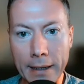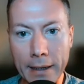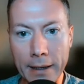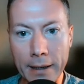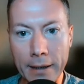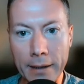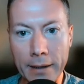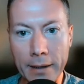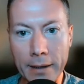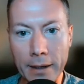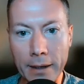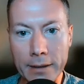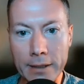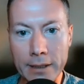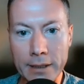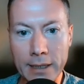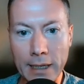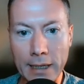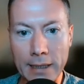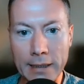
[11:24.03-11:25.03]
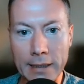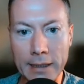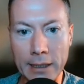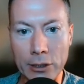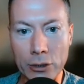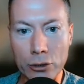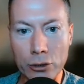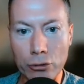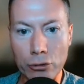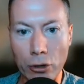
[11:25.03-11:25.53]
a
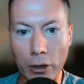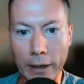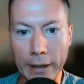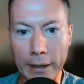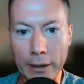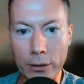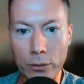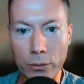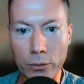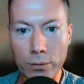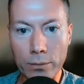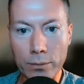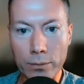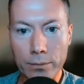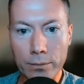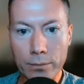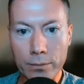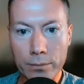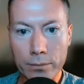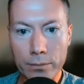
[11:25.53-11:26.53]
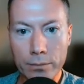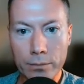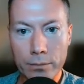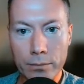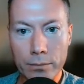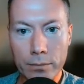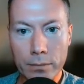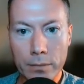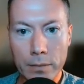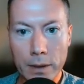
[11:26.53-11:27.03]
ascending triangle.
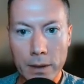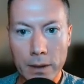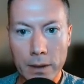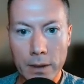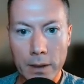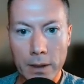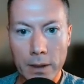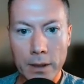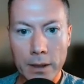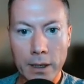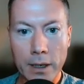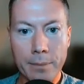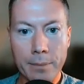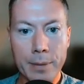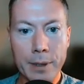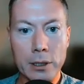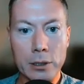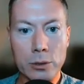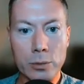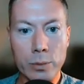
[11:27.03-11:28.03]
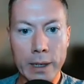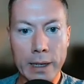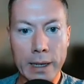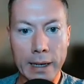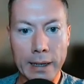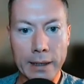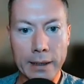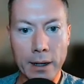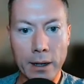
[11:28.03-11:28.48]
Yeah, because we're getting